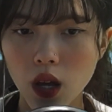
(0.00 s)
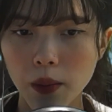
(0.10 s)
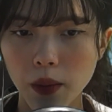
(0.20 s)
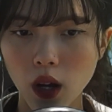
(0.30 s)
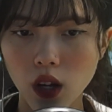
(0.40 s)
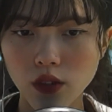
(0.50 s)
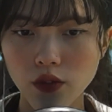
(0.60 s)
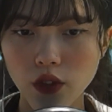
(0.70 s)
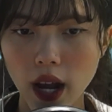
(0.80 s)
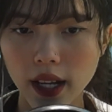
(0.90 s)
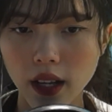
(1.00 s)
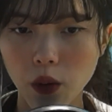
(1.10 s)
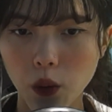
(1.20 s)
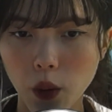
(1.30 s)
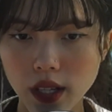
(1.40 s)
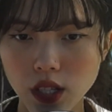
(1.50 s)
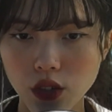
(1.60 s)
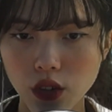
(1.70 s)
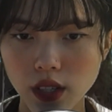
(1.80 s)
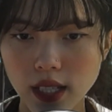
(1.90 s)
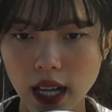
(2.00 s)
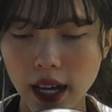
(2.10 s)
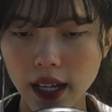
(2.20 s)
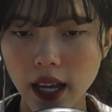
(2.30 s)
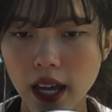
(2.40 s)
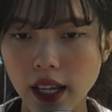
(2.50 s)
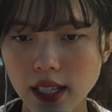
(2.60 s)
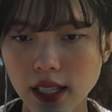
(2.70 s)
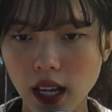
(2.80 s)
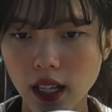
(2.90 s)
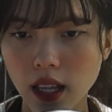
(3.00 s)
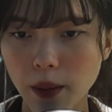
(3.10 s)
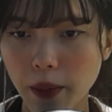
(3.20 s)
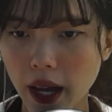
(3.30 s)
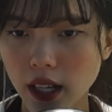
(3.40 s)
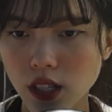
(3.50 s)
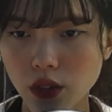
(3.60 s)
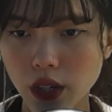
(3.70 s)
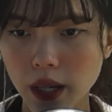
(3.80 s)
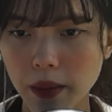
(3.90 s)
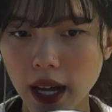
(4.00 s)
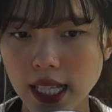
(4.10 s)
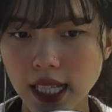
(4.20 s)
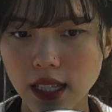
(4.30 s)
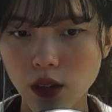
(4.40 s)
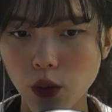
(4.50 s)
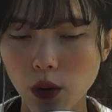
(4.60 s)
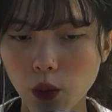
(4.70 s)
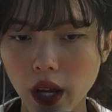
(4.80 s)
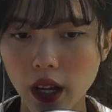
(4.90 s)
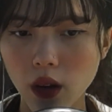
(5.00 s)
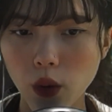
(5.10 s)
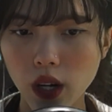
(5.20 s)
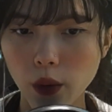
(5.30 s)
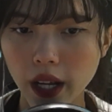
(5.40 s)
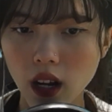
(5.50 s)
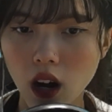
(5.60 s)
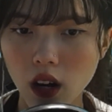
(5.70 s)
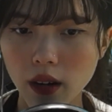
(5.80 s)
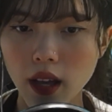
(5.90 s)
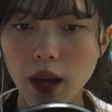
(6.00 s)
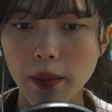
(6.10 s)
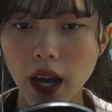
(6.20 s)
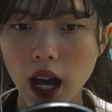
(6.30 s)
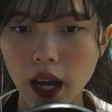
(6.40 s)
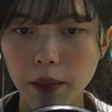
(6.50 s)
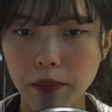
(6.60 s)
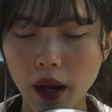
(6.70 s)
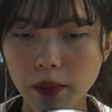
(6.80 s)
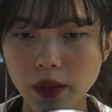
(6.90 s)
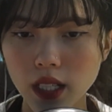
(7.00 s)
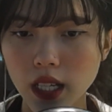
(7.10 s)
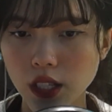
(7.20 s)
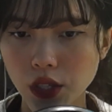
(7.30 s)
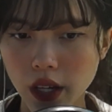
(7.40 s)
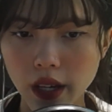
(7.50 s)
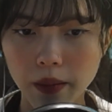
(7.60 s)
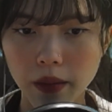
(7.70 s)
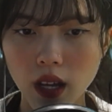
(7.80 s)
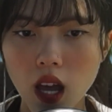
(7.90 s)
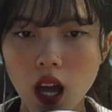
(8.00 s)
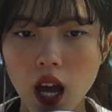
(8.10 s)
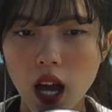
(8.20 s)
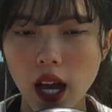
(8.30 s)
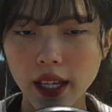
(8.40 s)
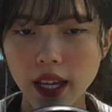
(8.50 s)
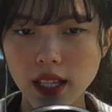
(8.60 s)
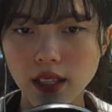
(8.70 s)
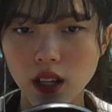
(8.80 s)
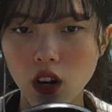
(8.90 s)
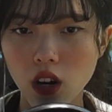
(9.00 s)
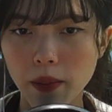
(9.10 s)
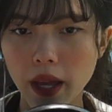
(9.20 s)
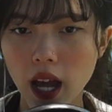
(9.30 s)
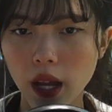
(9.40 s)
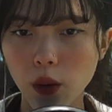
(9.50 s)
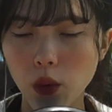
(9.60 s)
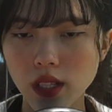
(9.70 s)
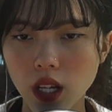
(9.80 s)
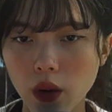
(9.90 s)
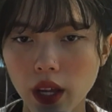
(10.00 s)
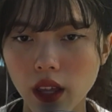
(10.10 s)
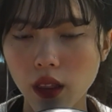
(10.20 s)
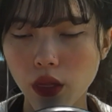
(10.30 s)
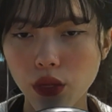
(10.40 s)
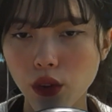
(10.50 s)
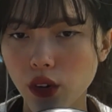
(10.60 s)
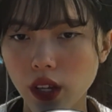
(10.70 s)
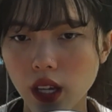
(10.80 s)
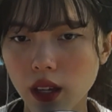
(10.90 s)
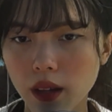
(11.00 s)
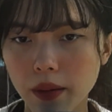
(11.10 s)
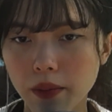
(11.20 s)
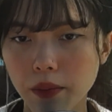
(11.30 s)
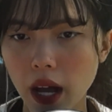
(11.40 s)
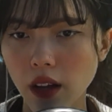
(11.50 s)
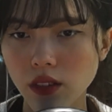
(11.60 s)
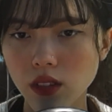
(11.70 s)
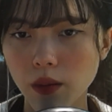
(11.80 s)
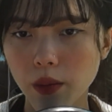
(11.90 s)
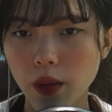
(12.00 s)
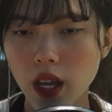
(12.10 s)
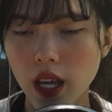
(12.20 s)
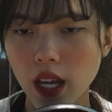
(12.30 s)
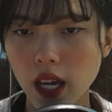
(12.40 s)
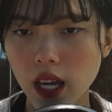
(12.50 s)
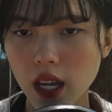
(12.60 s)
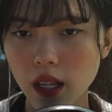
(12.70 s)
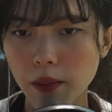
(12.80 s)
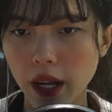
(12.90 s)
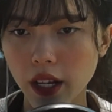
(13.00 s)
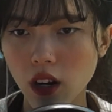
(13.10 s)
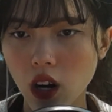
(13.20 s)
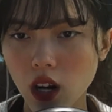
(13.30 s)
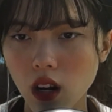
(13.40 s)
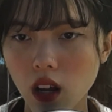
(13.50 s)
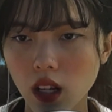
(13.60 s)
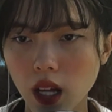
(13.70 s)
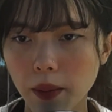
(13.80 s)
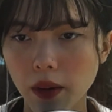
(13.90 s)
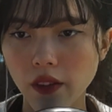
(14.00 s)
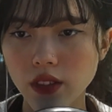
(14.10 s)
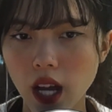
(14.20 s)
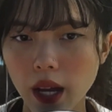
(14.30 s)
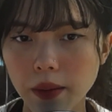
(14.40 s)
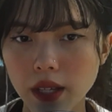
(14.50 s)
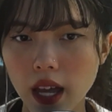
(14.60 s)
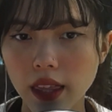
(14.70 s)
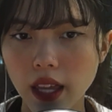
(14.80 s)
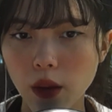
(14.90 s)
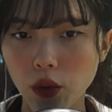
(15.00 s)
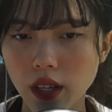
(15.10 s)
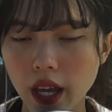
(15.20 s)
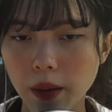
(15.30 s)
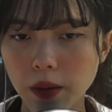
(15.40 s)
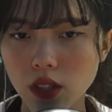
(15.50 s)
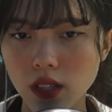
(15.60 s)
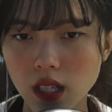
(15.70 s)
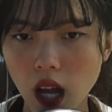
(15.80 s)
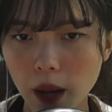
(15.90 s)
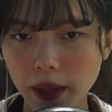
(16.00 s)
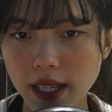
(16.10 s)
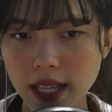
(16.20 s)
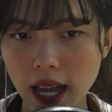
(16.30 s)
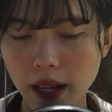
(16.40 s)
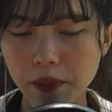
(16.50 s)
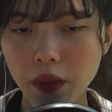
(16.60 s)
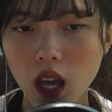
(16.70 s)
Pontefract, West Yorkshire, and his son in the back screamed as the runaway car behind bumped into him. I guess the car behind was going 30 miles. He hit my car a couple of times and then we came to a stop, he said.